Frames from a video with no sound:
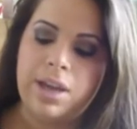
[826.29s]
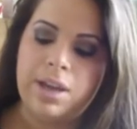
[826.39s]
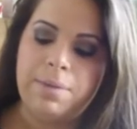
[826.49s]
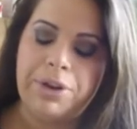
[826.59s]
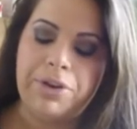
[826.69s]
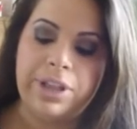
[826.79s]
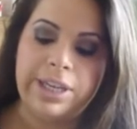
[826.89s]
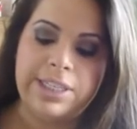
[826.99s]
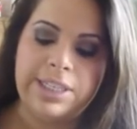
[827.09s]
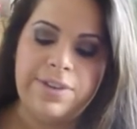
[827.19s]

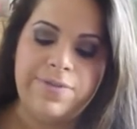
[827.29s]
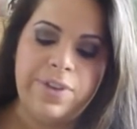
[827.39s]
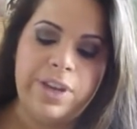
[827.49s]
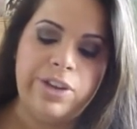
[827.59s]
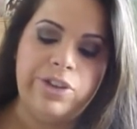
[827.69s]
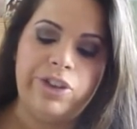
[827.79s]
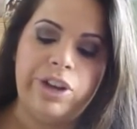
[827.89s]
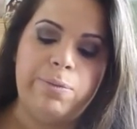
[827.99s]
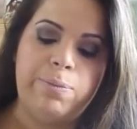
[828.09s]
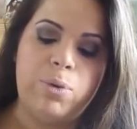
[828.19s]
Mineralized Skin Finish
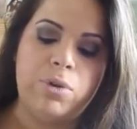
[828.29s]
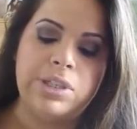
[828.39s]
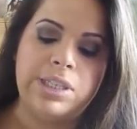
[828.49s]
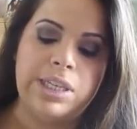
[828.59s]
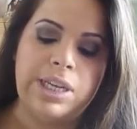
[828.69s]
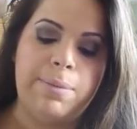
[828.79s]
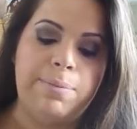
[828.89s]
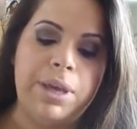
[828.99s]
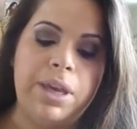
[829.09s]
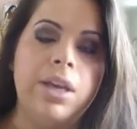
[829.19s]
in Porclein
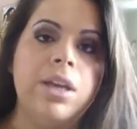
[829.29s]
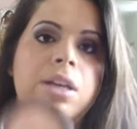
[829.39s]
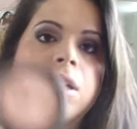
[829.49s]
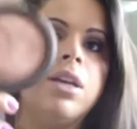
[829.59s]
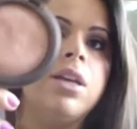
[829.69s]
Pink.